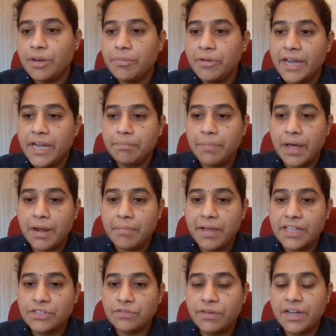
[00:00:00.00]
W8 power
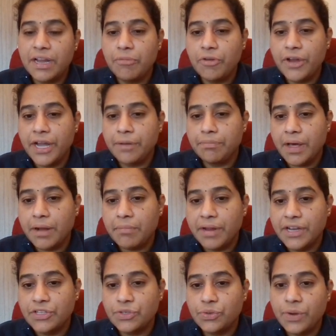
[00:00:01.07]
minus 1, W8 power
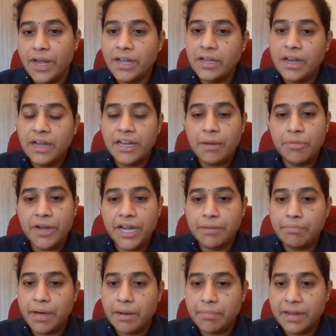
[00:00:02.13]
minus 2 and
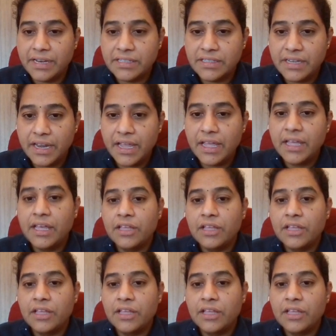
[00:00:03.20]
W8 power minus 3.